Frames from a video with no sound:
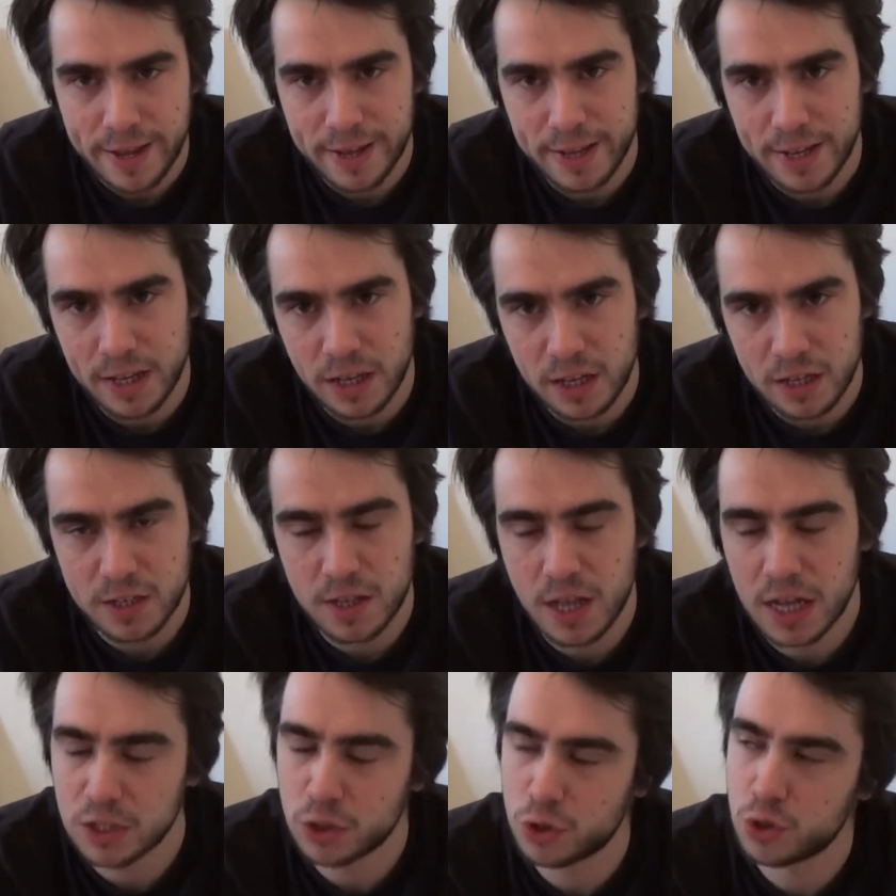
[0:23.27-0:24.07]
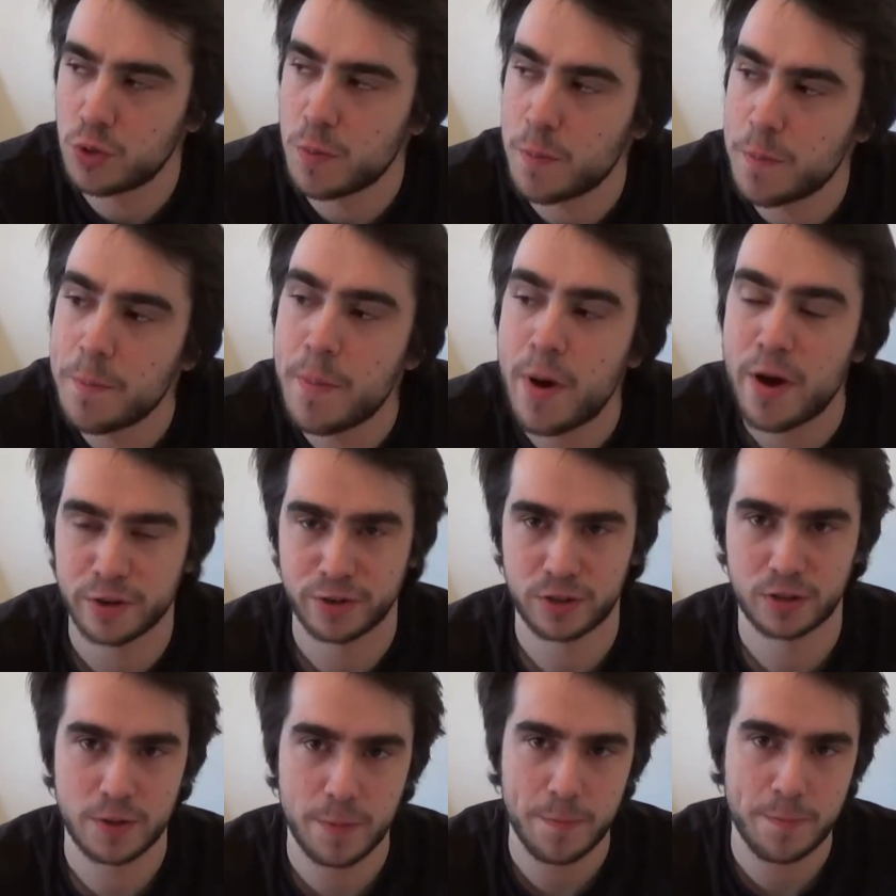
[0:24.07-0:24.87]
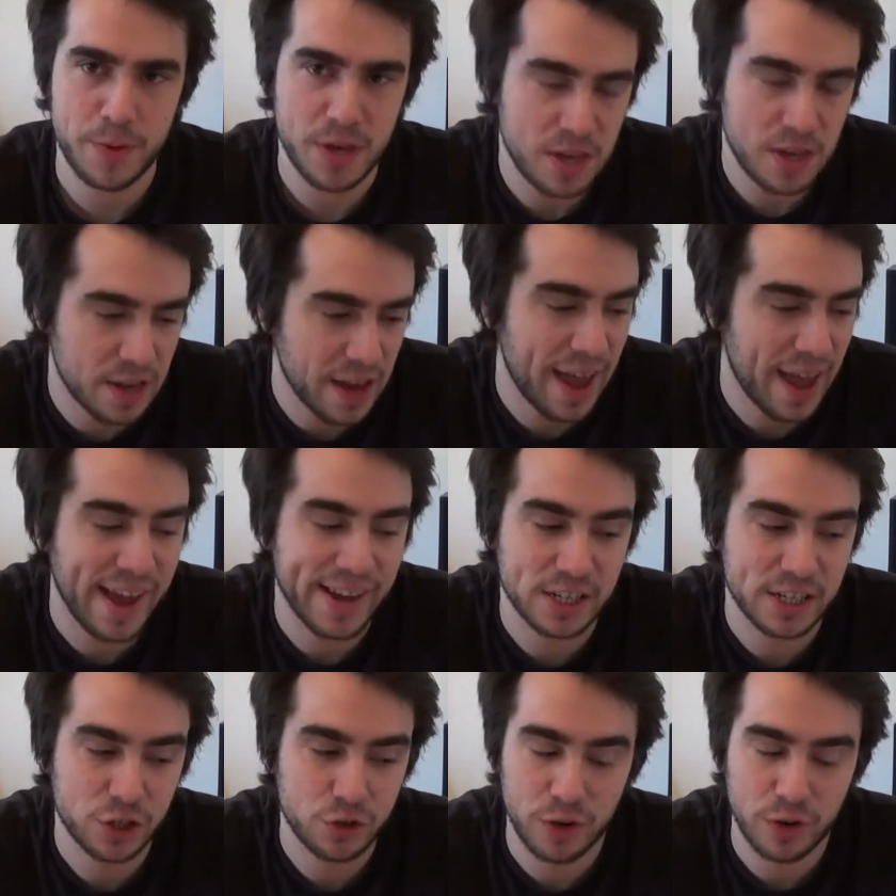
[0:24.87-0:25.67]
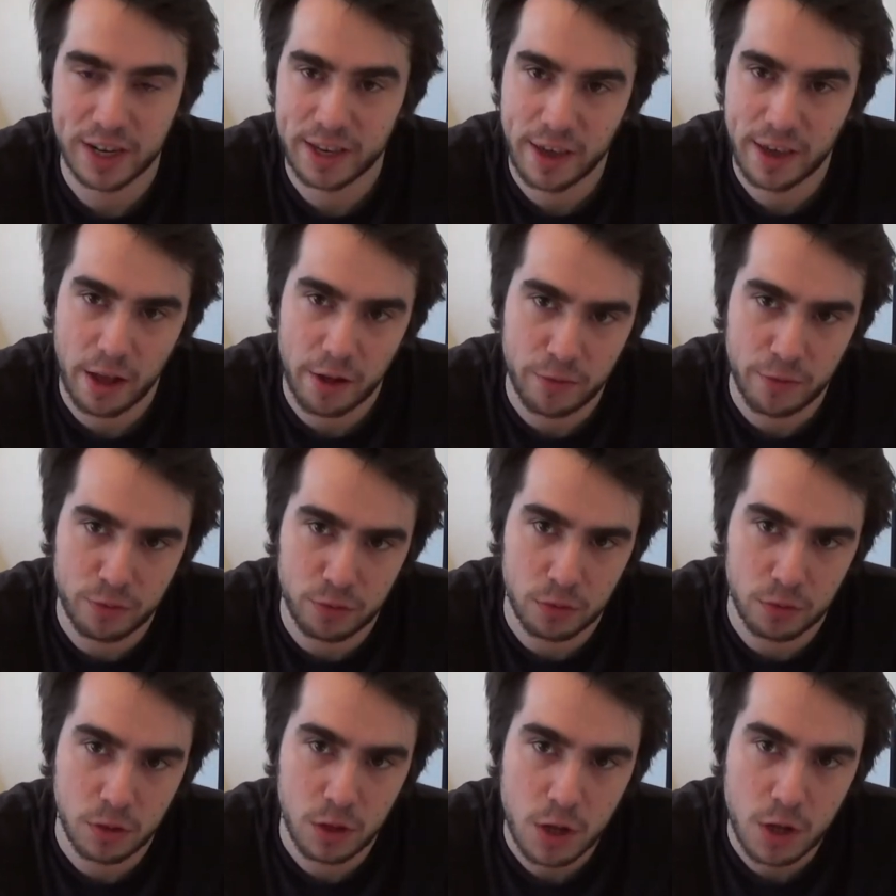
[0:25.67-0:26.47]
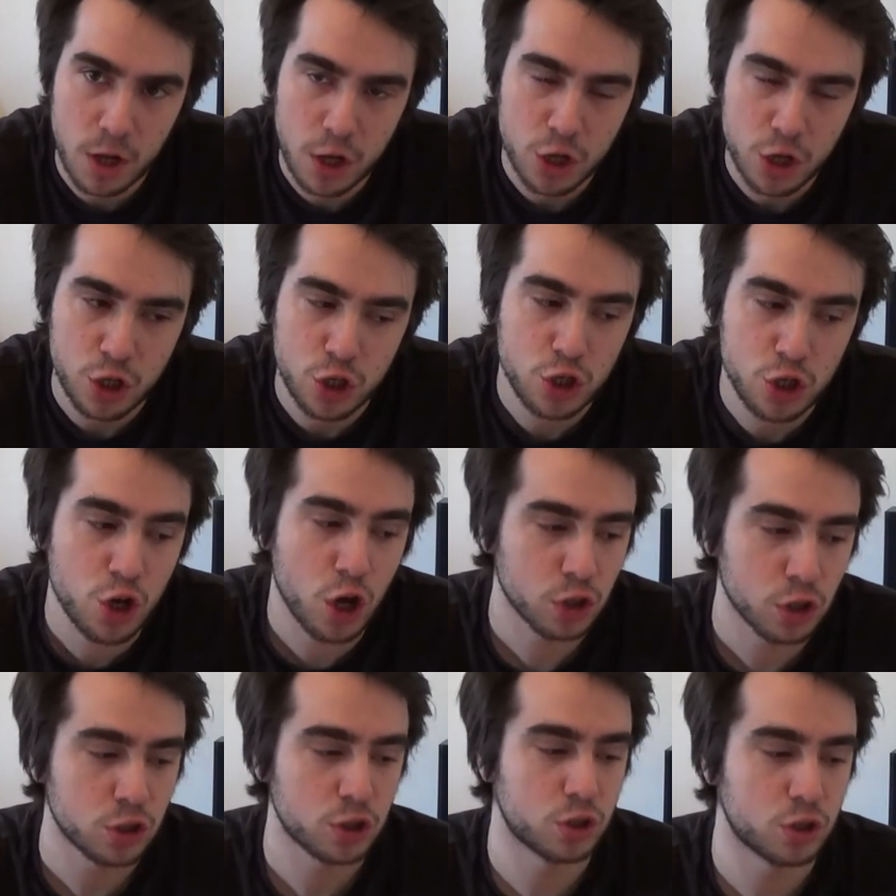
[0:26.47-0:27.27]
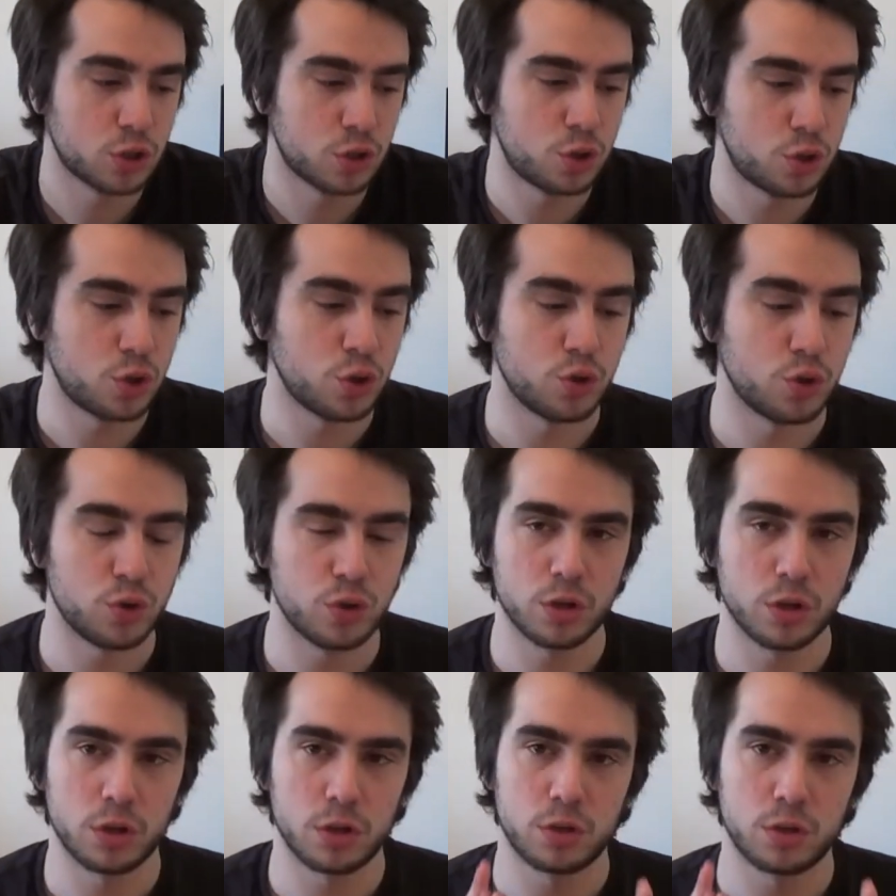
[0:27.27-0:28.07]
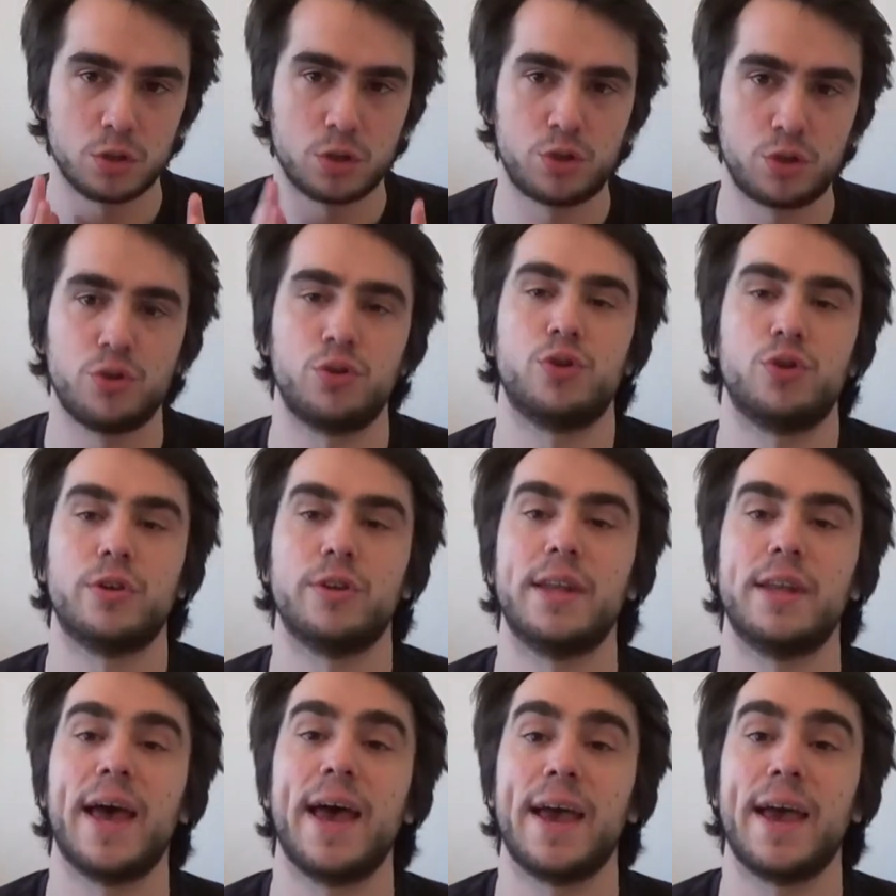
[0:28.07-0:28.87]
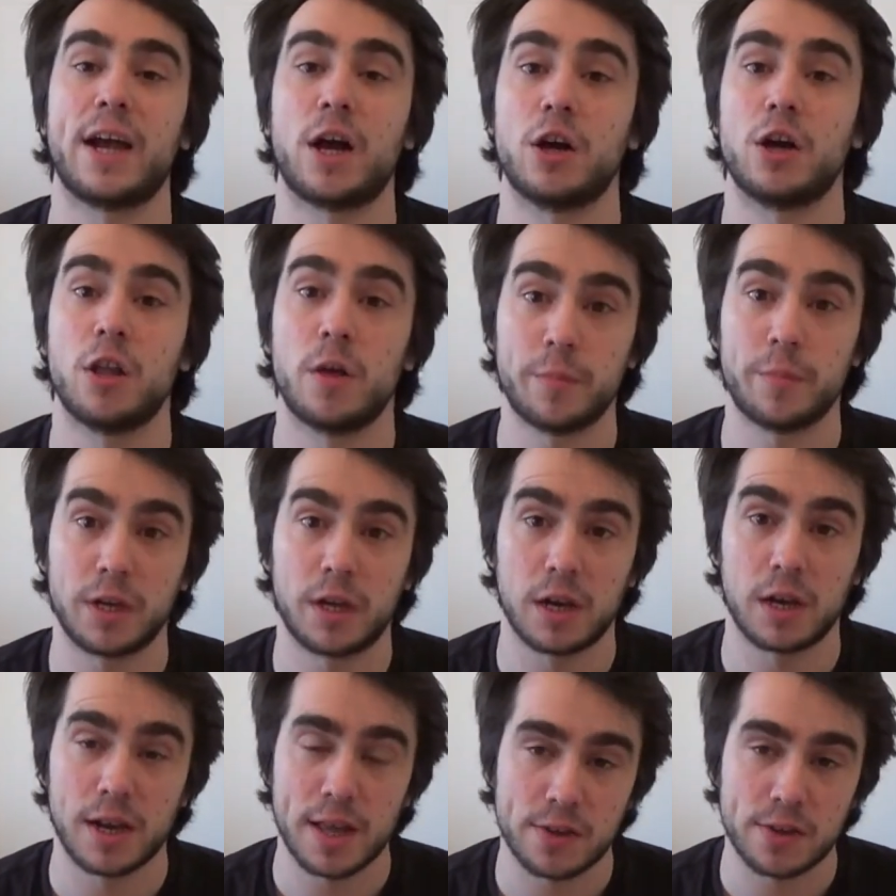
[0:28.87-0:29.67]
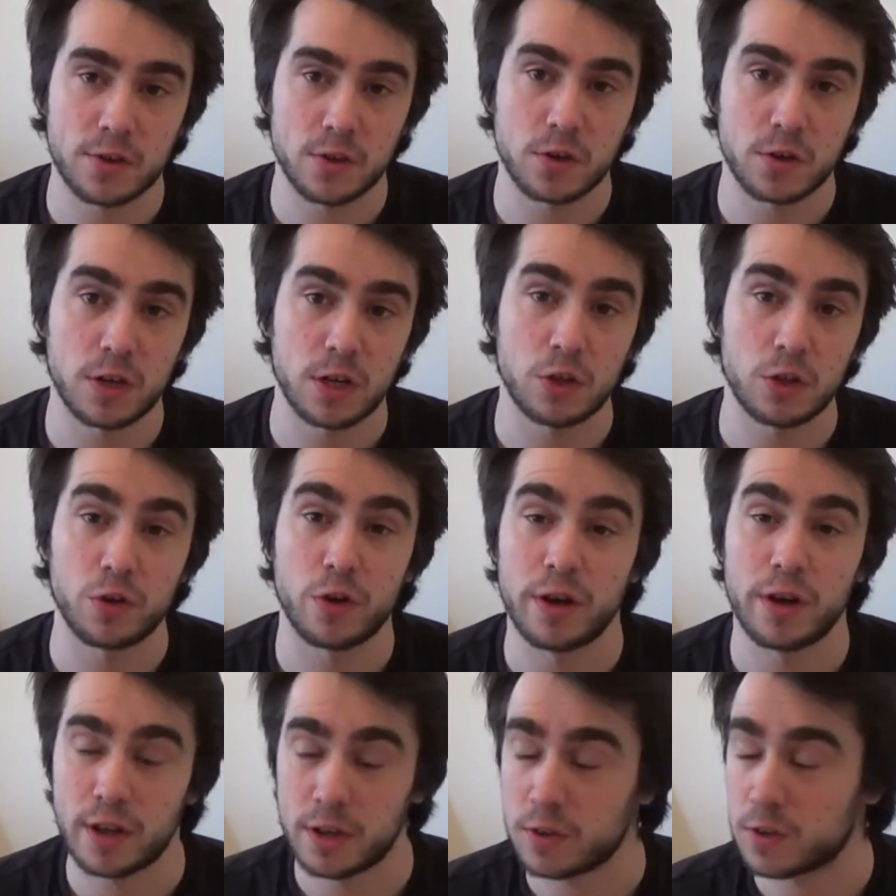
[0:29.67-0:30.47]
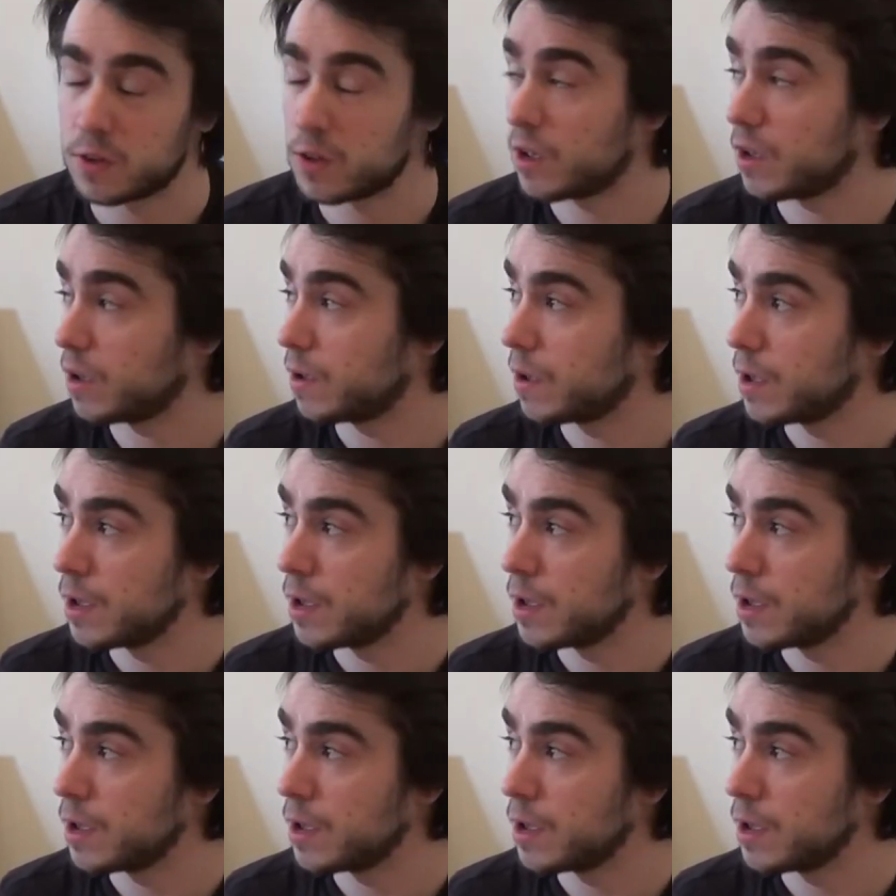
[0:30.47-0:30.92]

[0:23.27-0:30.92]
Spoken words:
is that you must be extra careful not to do an economic lesson in your essay.